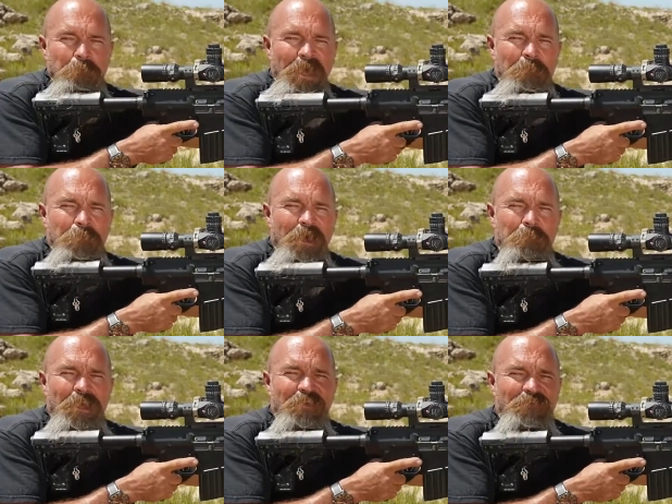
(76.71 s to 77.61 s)

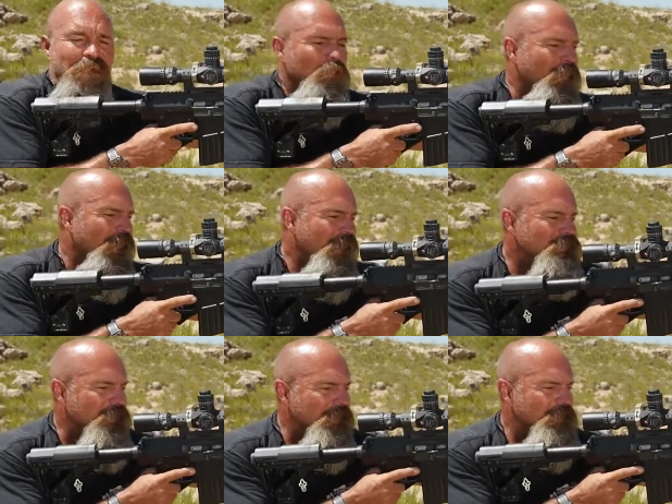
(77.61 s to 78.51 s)
bipod, but if I don't
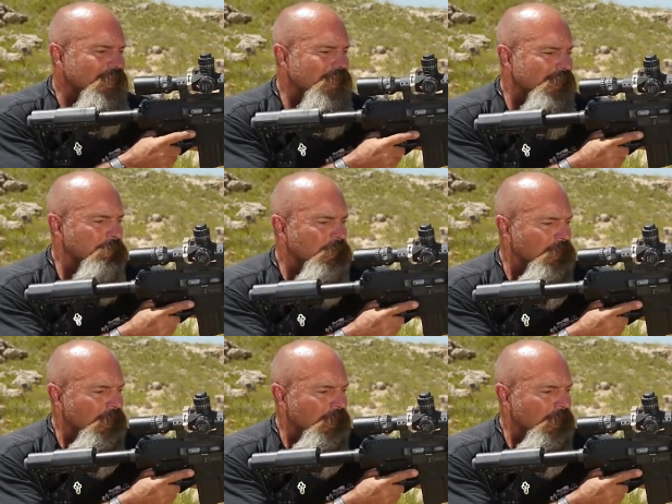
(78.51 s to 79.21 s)
have that time,